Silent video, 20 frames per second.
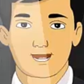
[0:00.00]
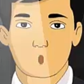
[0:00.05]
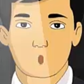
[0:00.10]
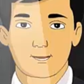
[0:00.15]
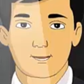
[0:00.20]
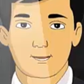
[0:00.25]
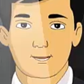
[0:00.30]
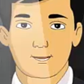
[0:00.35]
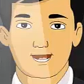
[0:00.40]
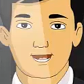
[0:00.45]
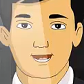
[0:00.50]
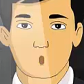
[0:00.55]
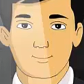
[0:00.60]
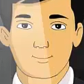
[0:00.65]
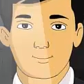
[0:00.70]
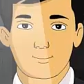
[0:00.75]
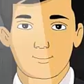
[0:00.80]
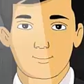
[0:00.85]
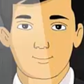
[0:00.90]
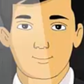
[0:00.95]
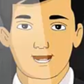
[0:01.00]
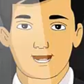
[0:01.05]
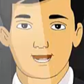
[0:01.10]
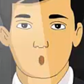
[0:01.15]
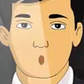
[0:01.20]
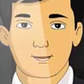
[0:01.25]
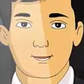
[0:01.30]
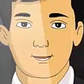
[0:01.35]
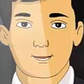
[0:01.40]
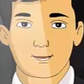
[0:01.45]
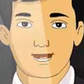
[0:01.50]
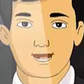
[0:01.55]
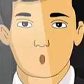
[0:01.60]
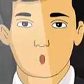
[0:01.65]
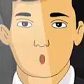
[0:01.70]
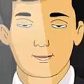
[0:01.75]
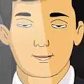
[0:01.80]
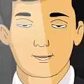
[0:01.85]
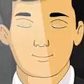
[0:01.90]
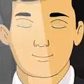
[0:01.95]
Red soil is not
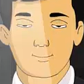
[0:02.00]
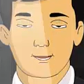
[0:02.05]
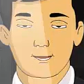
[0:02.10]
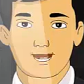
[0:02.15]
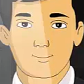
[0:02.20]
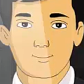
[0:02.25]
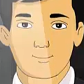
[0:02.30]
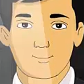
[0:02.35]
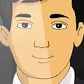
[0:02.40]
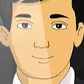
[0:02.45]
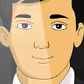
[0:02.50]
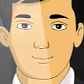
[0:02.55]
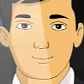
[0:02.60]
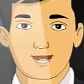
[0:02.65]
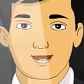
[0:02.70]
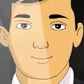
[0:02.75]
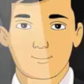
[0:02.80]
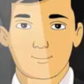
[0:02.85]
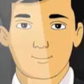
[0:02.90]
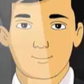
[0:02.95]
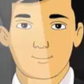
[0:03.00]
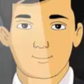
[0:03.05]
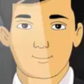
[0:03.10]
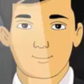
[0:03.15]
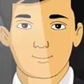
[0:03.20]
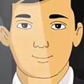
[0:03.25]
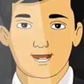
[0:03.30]
very fertile, but